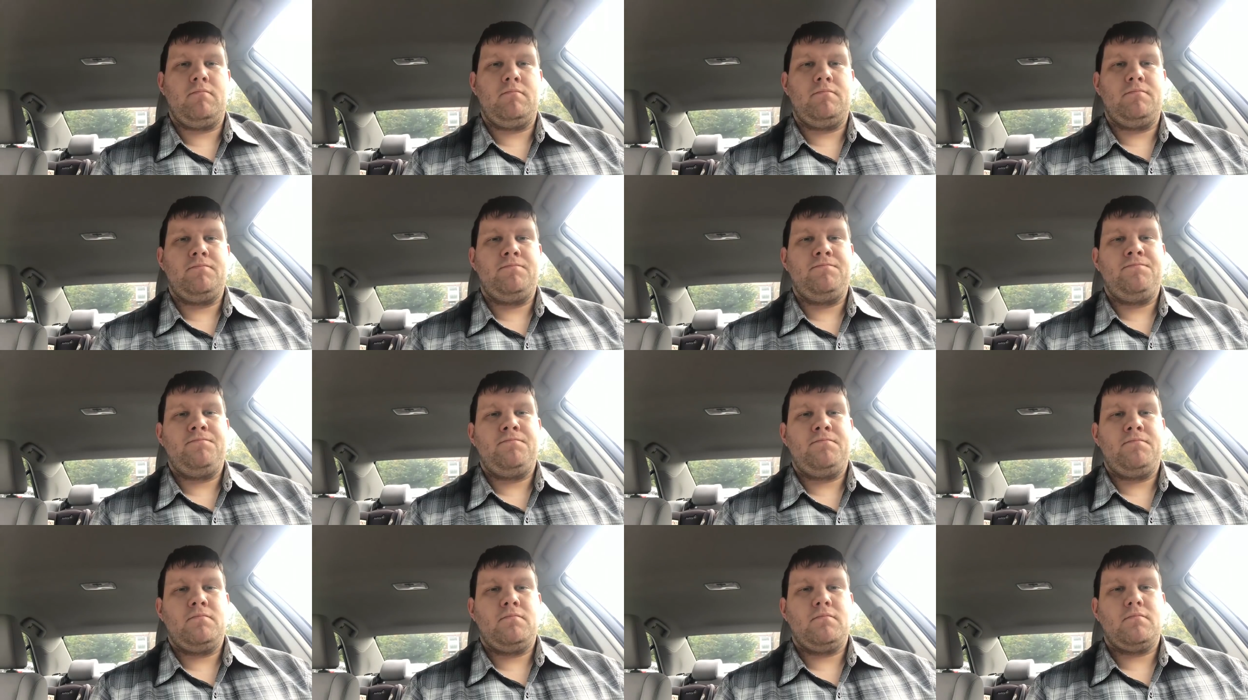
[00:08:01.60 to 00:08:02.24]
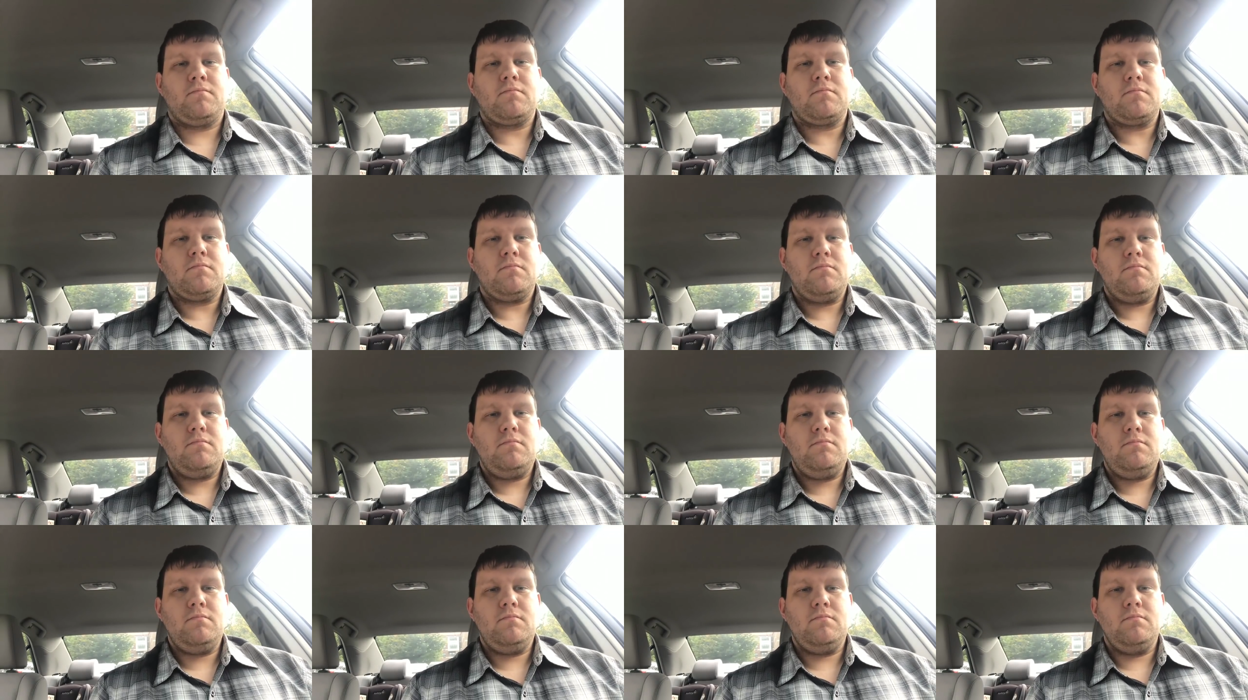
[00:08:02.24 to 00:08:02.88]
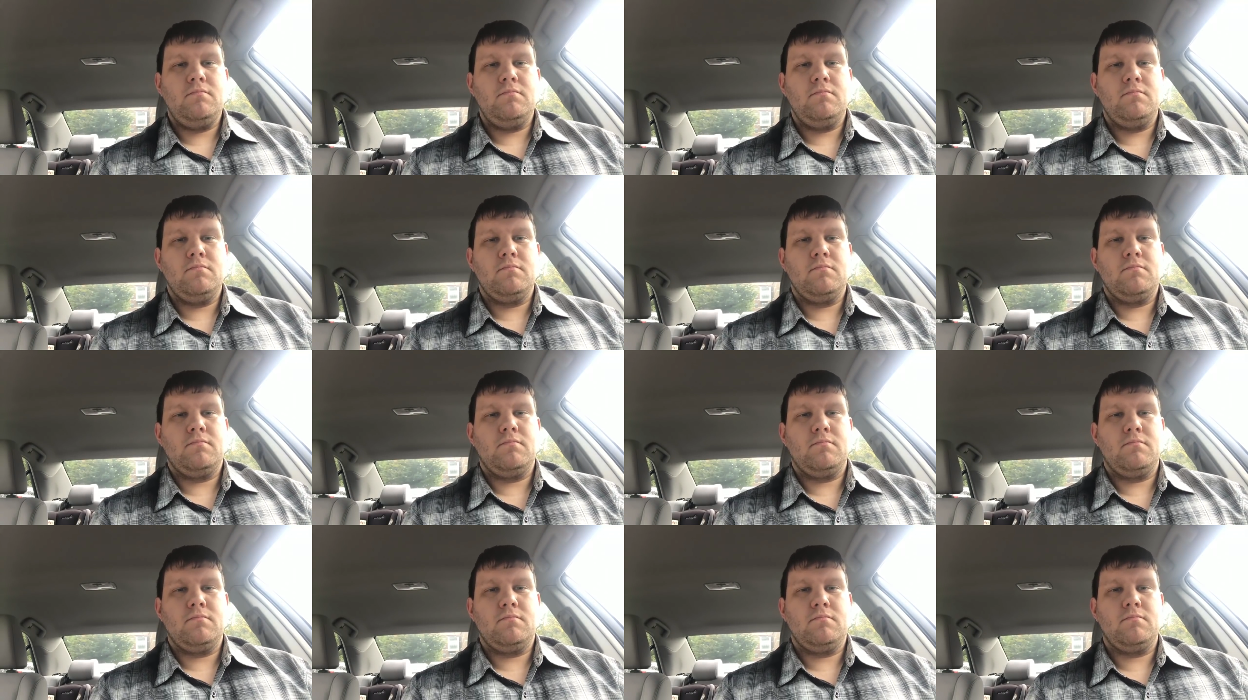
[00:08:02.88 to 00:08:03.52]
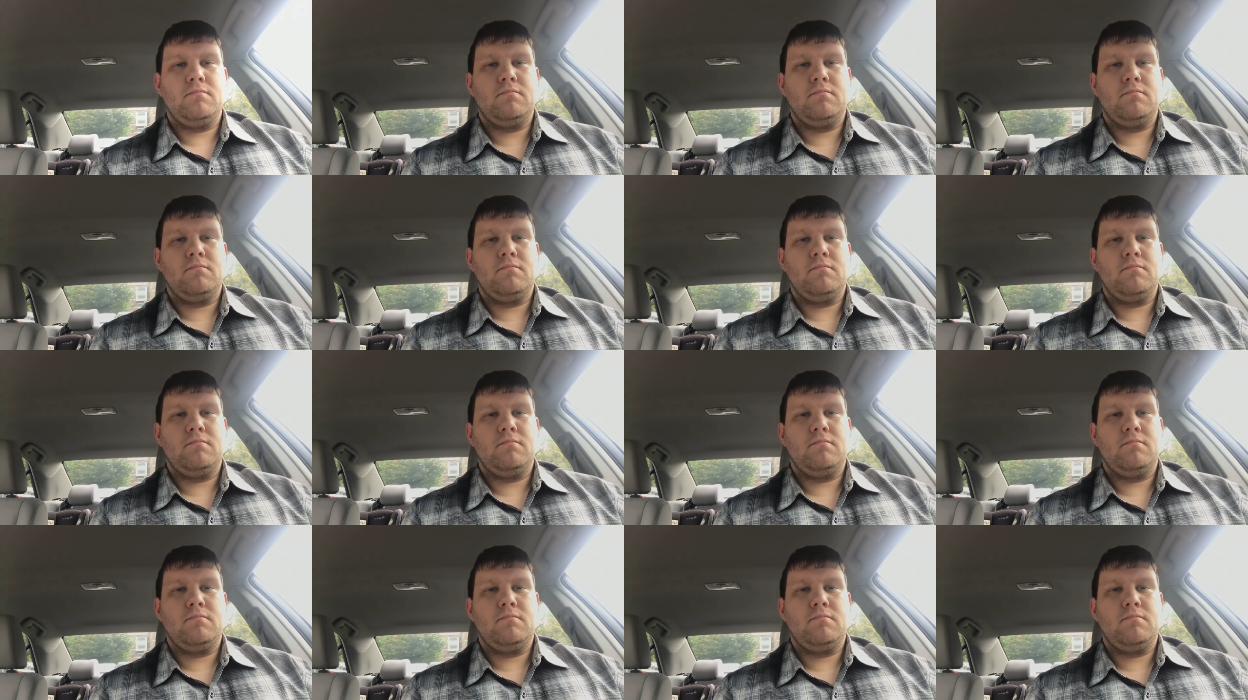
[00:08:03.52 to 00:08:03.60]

Nothing is said.